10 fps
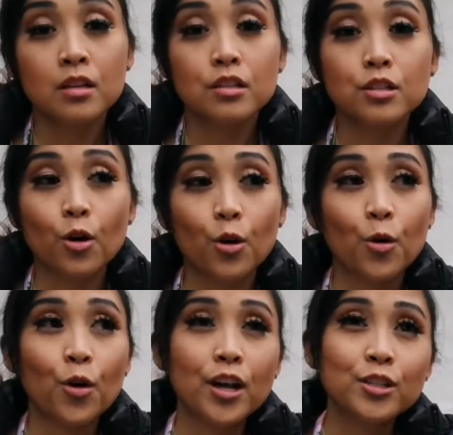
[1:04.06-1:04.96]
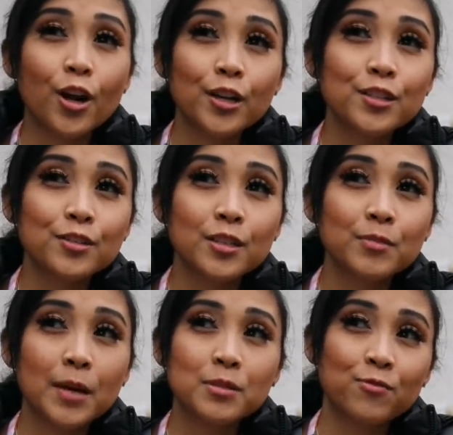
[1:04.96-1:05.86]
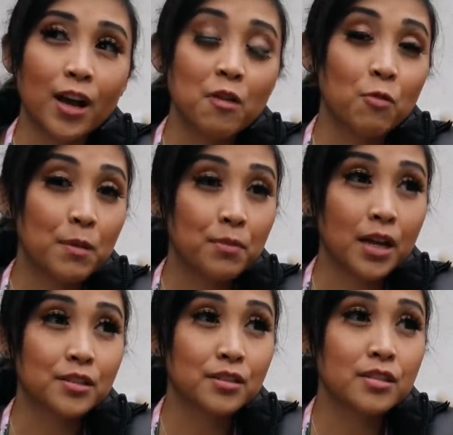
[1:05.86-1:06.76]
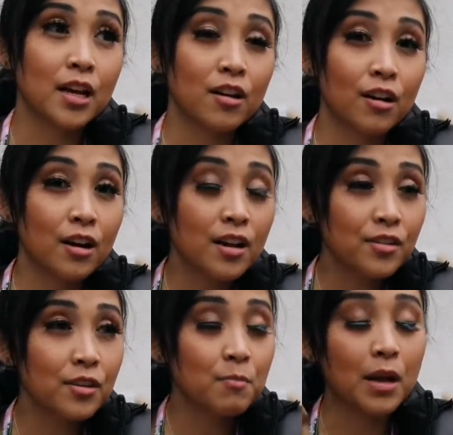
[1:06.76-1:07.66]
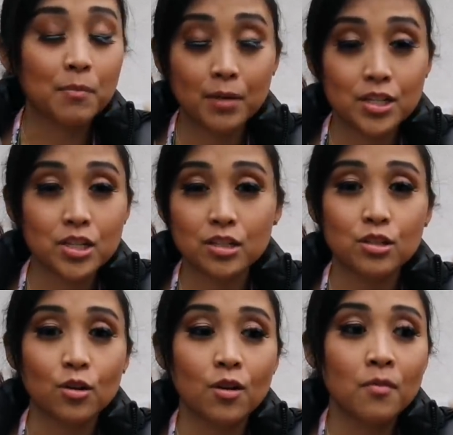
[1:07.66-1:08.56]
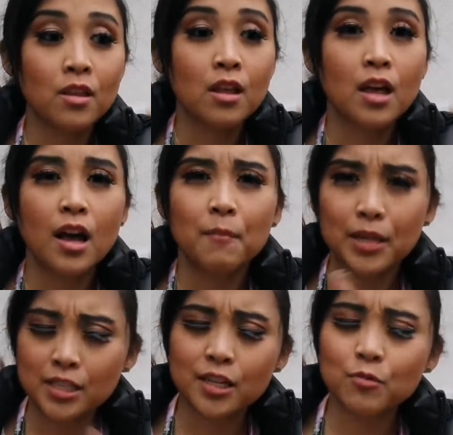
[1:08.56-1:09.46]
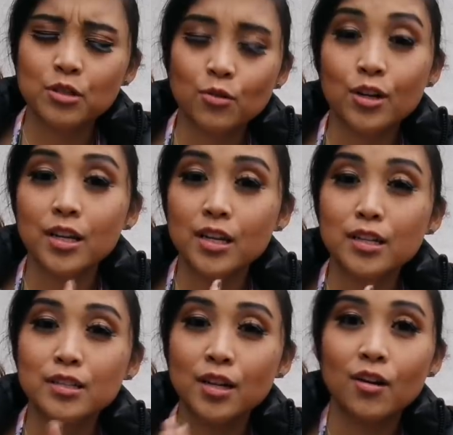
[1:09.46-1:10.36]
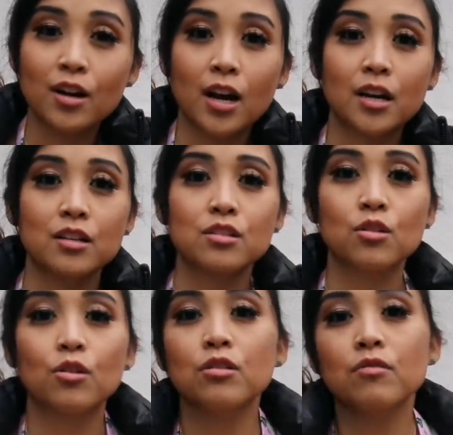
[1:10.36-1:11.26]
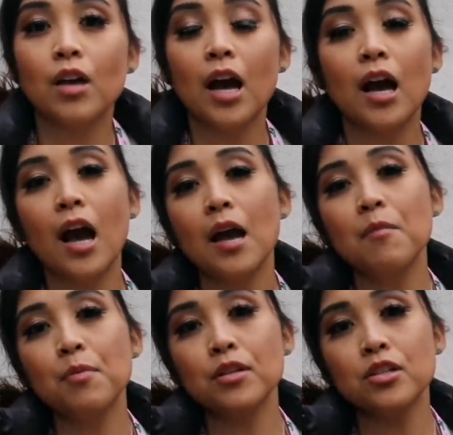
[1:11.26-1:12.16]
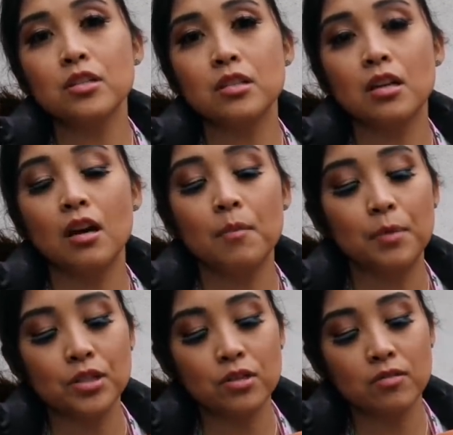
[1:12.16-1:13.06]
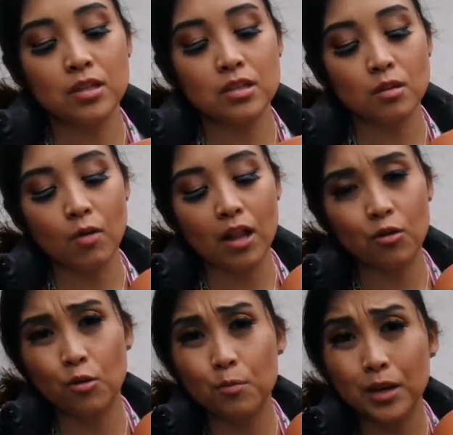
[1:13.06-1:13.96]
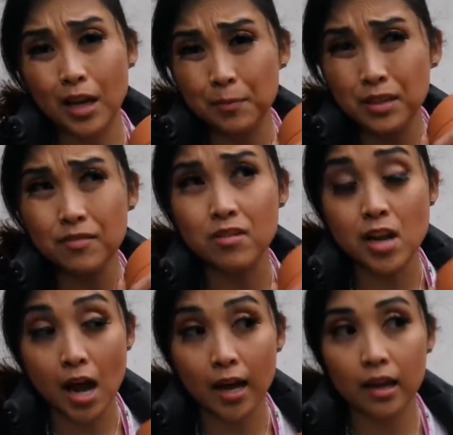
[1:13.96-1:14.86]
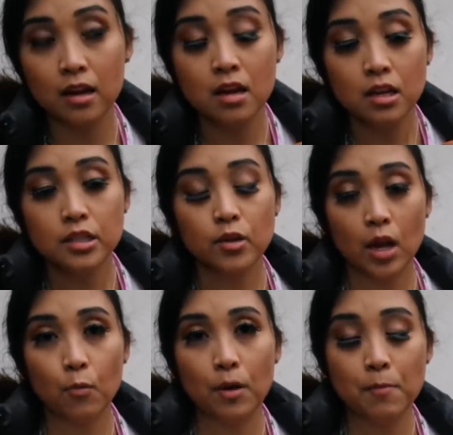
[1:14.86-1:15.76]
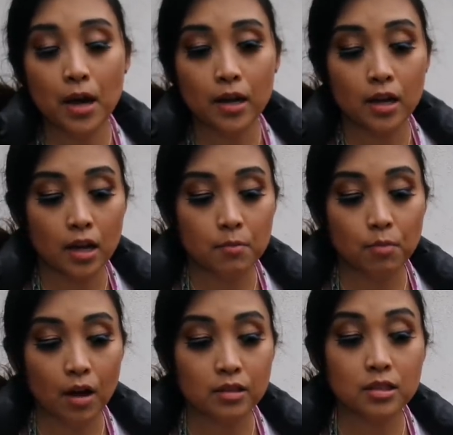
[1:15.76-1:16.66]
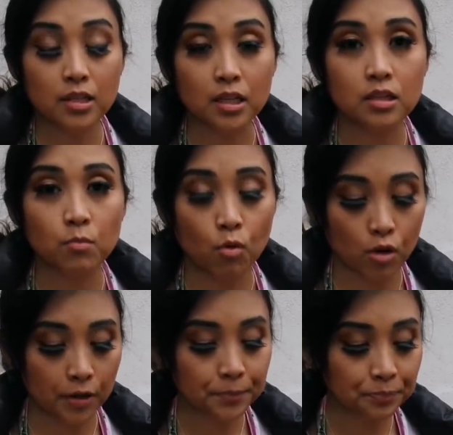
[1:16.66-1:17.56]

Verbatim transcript: So it's hard to sometimes find white planters that are under my budget. So my second resort is terracotta. So I purchased a bunch of these a while ago, but I believe nine. So I went back and I bought six more.